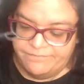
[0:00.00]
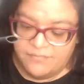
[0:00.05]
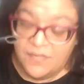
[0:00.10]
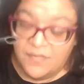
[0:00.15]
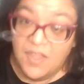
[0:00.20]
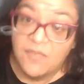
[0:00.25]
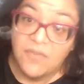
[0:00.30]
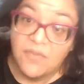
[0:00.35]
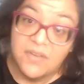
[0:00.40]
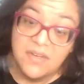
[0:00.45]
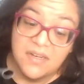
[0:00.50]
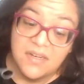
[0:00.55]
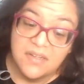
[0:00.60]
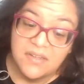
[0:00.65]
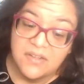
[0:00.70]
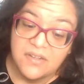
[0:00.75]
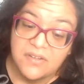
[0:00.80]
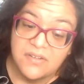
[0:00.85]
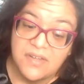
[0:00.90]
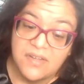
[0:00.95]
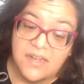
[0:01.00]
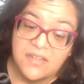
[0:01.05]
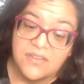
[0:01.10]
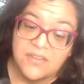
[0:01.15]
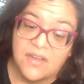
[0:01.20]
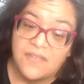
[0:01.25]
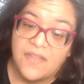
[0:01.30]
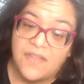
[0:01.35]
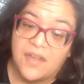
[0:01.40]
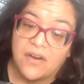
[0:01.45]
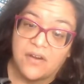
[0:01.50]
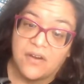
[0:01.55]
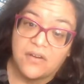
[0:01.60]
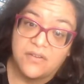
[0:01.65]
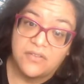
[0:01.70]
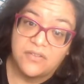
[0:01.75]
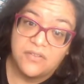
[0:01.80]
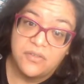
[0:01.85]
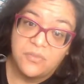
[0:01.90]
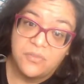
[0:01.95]
if you need a little length on there,
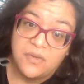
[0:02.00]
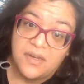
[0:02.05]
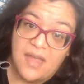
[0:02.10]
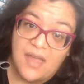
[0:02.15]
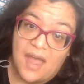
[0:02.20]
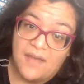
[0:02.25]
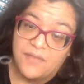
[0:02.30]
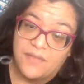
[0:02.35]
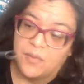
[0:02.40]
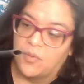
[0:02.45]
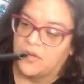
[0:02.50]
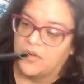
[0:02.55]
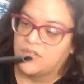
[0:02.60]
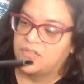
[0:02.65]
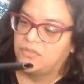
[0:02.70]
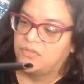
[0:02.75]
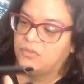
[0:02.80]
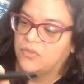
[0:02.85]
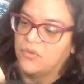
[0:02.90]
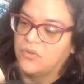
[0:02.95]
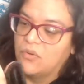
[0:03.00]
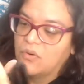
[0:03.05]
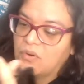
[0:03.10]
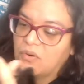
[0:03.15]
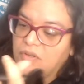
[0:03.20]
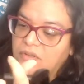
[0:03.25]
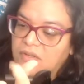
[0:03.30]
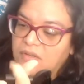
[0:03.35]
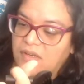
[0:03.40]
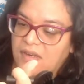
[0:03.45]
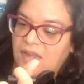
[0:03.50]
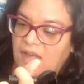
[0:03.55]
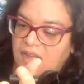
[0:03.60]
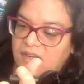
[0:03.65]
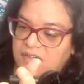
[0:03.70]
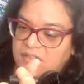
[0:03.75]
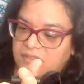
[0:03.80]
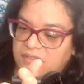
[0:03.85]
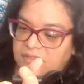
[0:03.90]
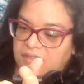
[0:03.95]
you would add the brush tool or you can
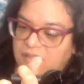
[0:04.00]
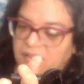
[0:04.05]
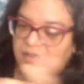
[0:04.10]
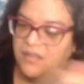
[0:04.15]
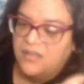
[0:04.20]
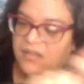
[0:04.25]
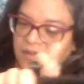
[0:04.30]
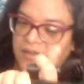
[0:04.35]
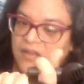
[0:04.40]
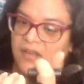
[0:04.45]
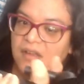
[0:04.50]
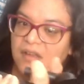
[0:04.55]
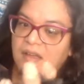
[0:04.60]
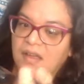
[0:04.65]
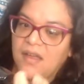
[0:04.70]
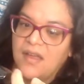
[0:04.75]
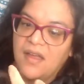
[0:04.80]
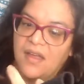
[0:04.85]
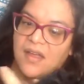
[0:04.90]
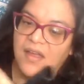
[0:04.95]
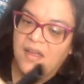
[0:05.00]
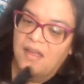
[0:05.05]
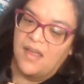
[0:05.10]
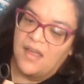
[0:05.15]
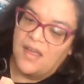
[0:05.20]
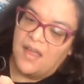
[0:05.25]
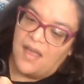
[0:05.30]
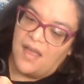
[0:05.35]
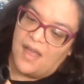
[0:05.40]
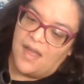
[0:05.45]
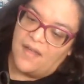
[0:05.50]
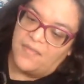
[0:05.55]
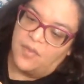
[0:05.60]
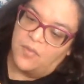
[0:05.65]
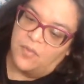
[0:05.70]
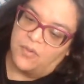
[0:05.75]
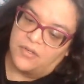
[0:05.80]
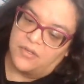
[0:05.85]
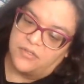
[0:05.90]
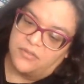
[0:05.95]
actually add the
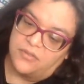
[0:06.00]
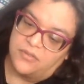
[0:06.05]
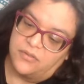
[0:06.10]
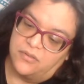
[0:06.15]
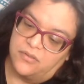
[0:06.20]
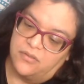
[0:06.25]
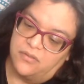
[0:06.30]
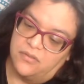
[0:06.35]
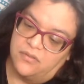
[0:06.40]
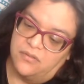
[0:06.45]
brush tool